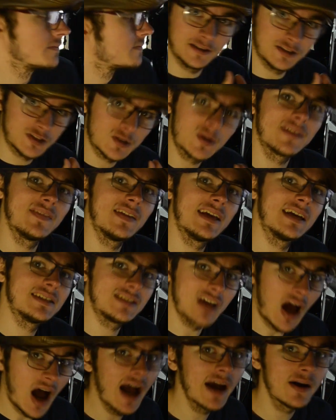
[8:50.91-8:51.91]
During the
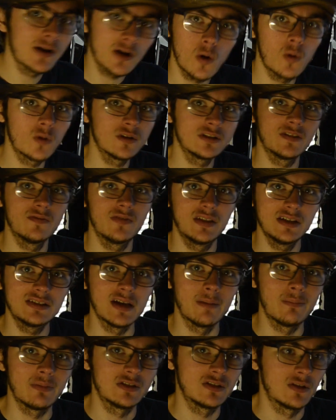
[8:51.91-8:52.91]
entire course of this
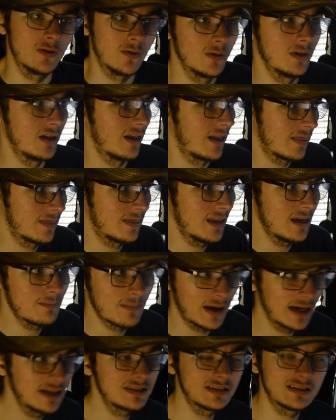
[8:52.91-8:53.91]
episode, the
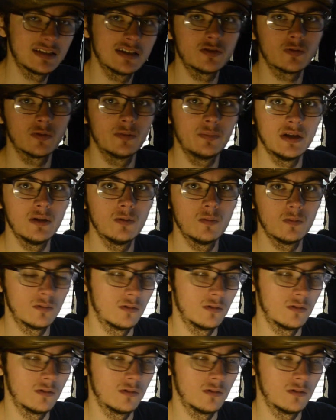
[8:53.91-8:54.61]
main 6 would be,